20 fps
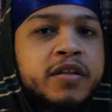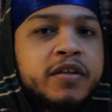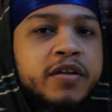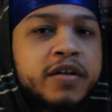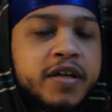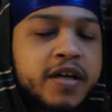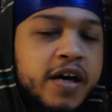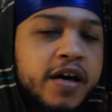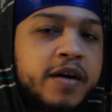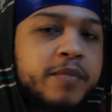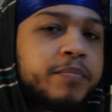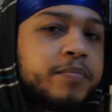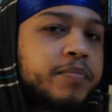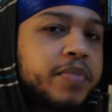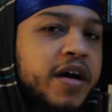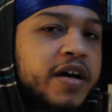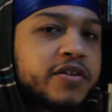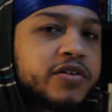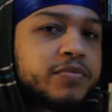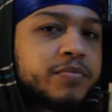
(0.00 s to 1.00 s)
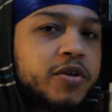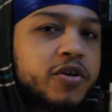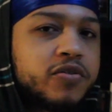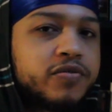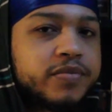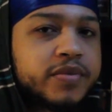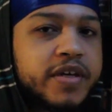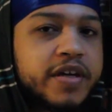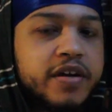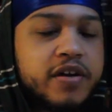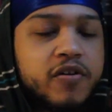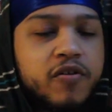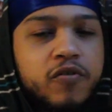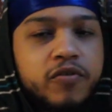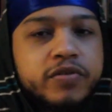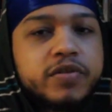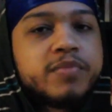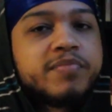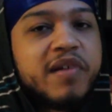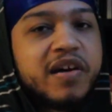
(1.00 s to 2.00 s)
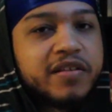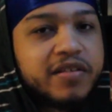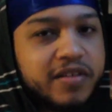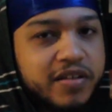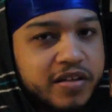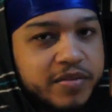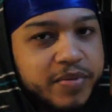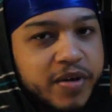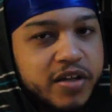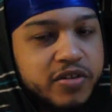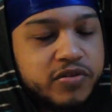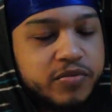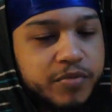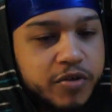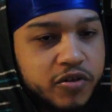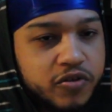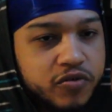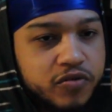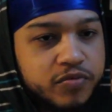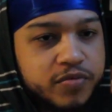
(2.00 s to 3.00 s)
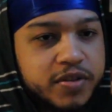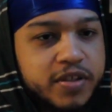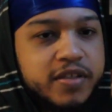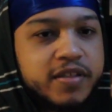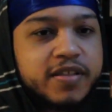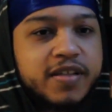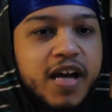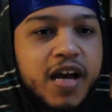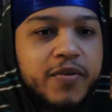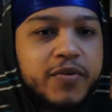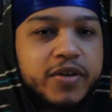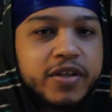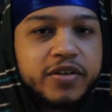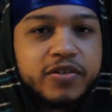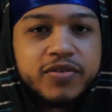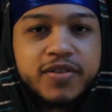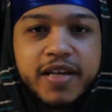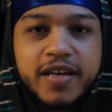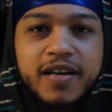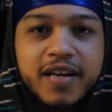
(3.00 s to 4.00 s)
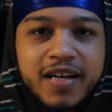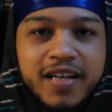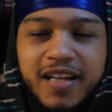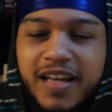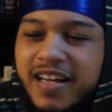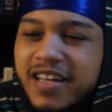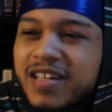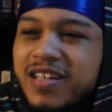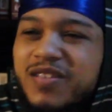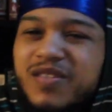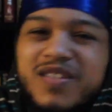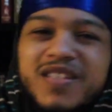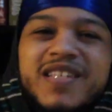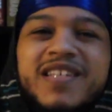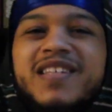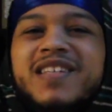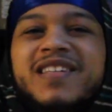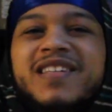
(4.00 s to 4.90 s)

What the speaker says: either cut Patrick Mahomes' hair or was about to cut Patrick Mahomes and Tyreek Hill's hair. Like,